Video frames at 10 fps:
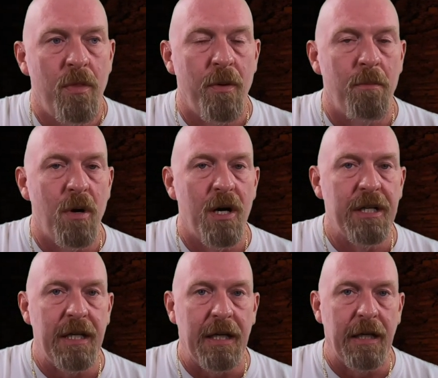the
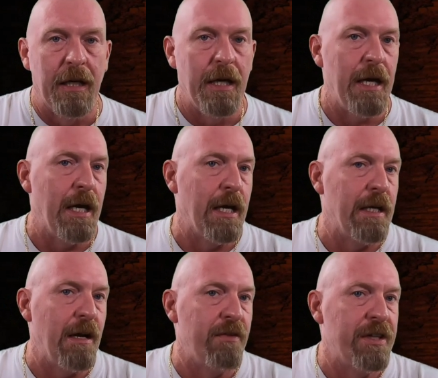money
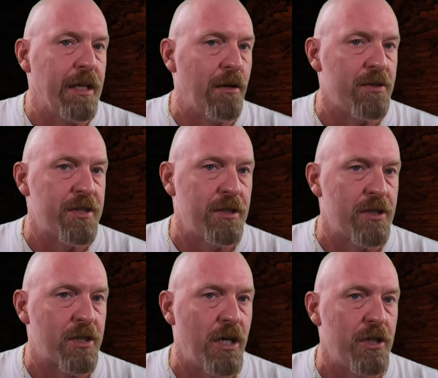and everything else in
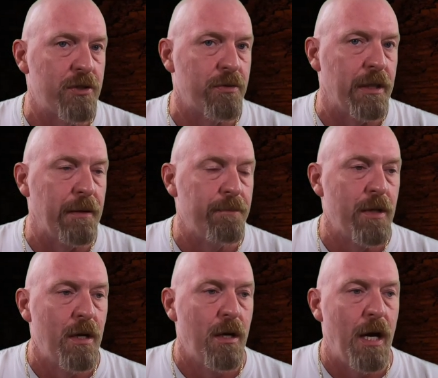this country.
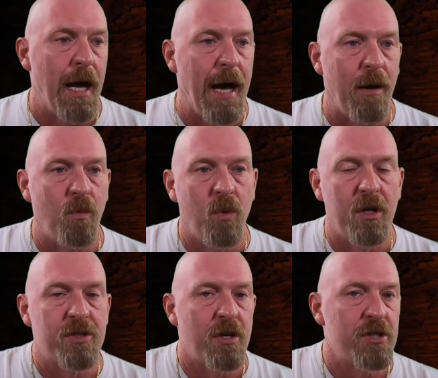
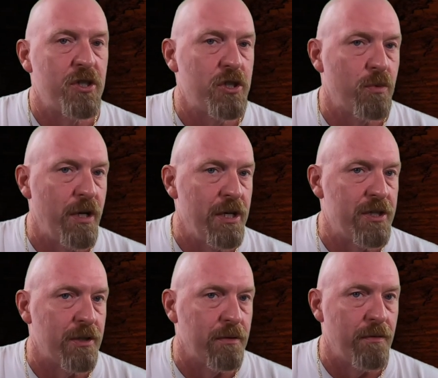What is our
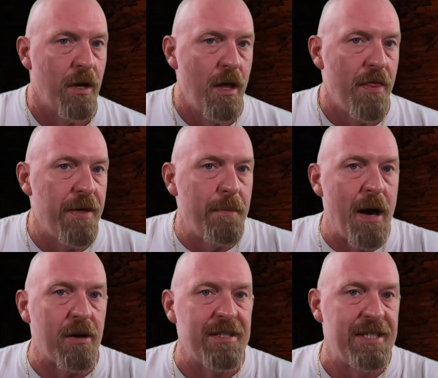situation? the
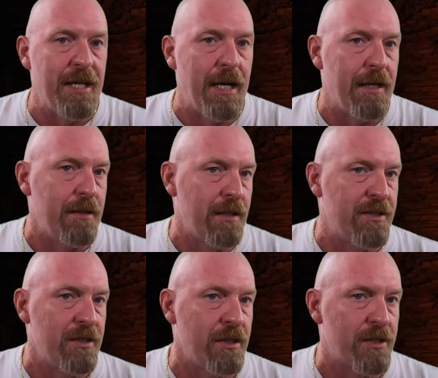amount of debt
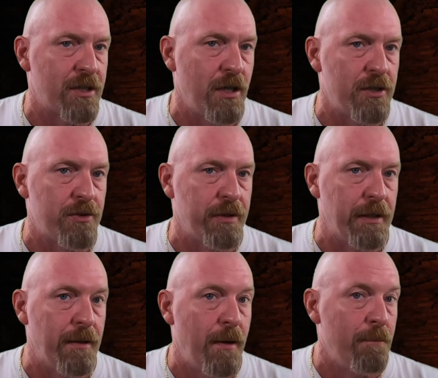that's in this
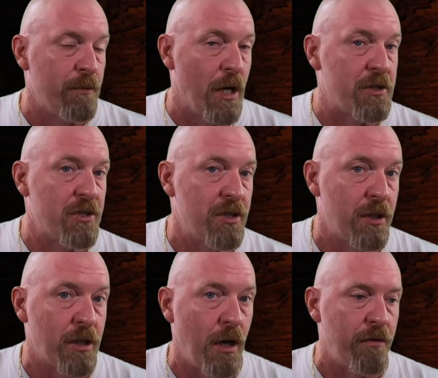country, not just in
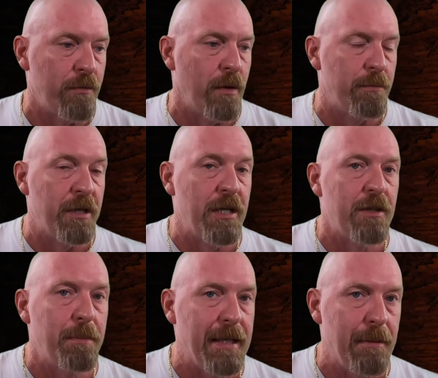the government, but in
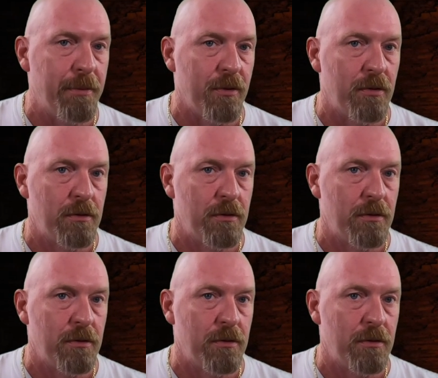the people.